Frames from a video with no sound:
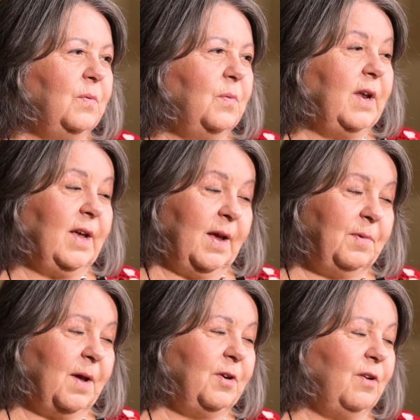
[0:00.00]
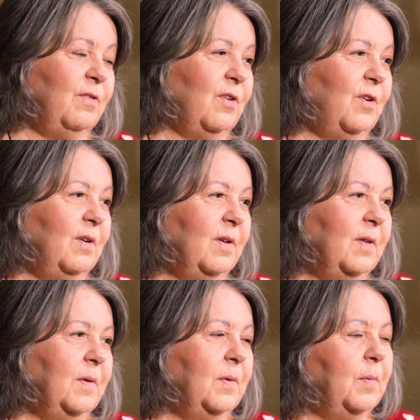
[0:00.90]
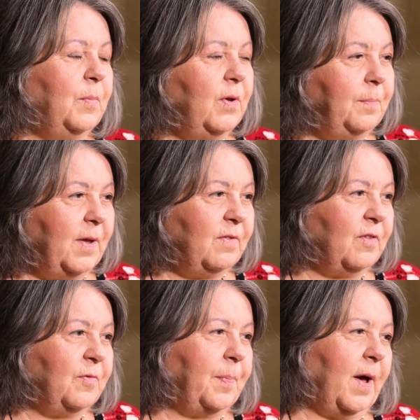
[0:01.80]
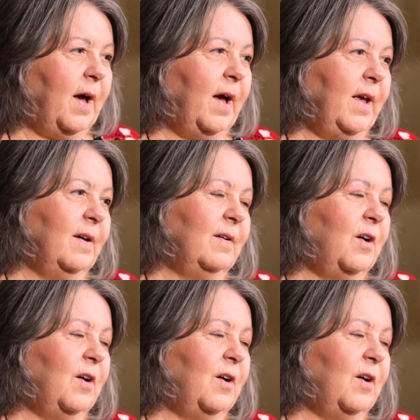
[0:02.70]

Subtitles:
When it came time to dessert, put a piece of pie